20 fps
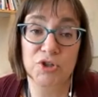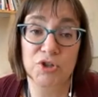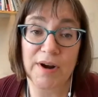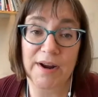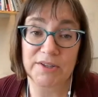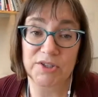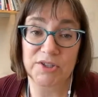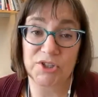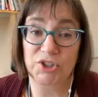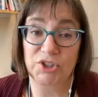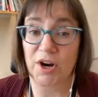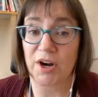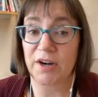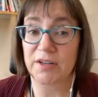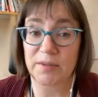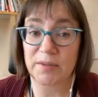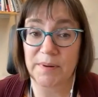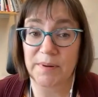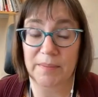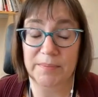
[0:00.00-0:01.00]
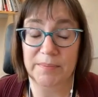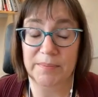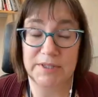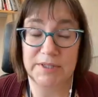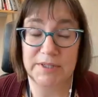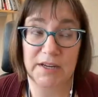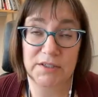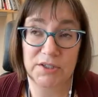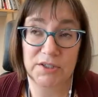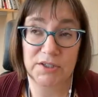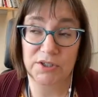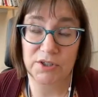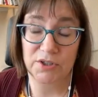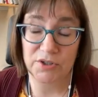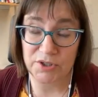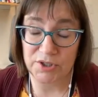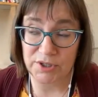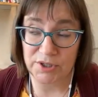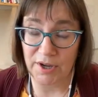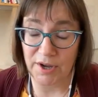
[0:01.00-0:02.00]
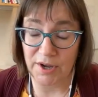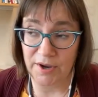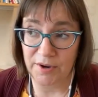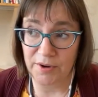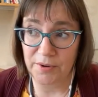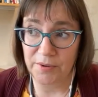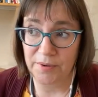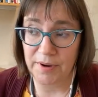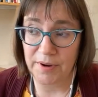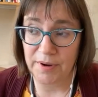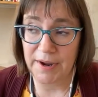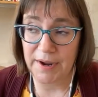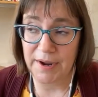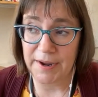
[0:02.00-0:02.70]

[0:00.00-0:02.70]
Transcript: trial started probably 10 years ago,